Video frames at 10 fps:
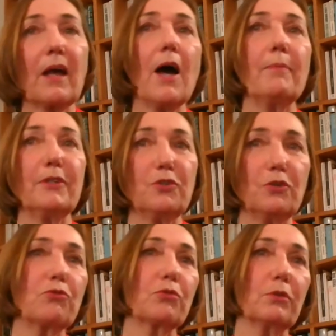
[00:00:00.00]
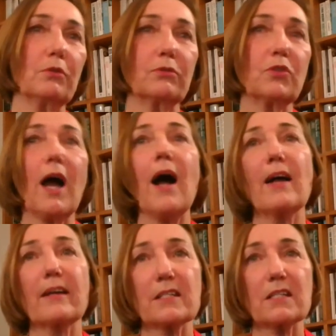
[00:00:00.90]
carbon neutral
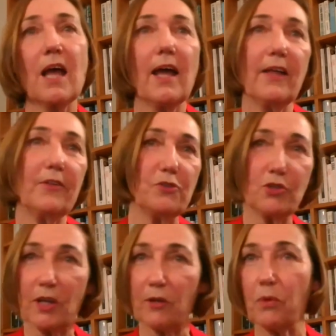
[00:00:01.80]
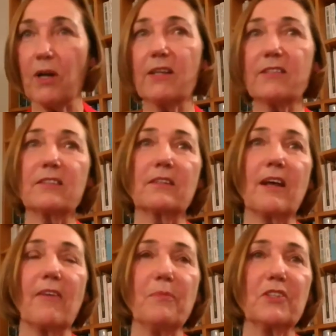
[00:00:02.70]
target, the New South Wales
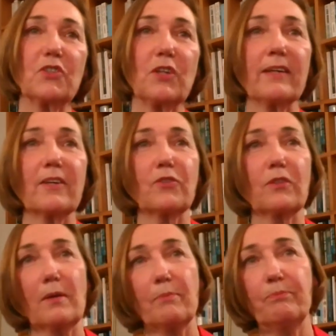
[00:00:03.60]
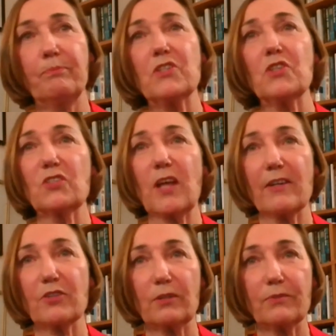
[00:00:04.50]
government's done it, the Business
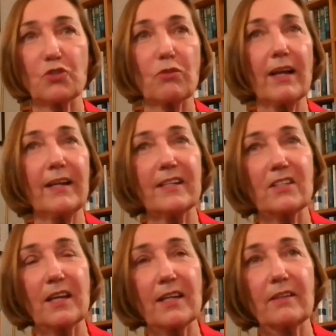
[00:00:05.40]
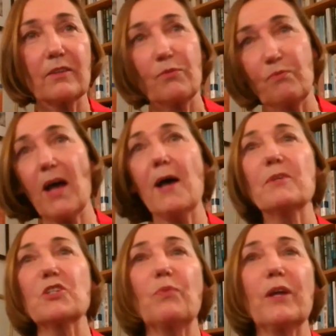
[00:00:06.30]
Council of Australia's done it, the
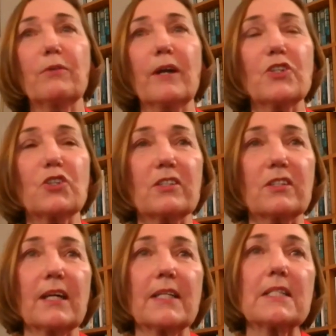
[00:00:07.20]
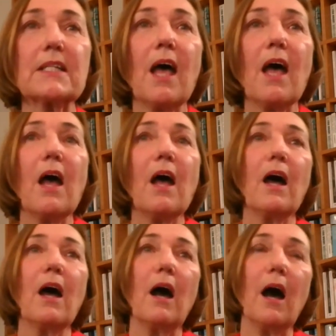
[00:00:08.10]
Farmers Federation has done it.
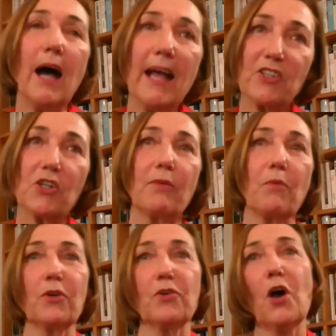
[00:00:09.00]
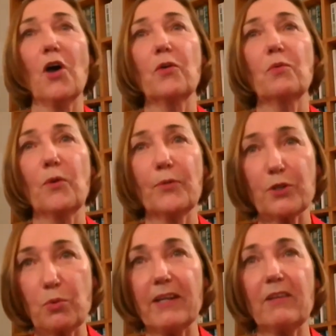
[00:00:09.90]
I actually want to know what the
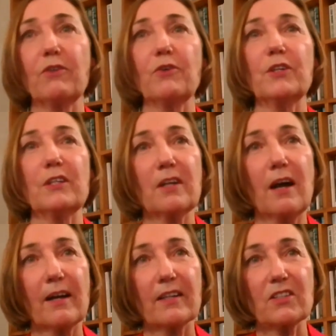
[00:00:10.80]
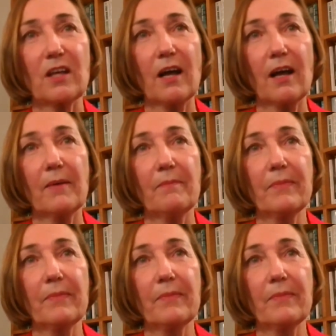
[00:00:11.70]
2030 targets are.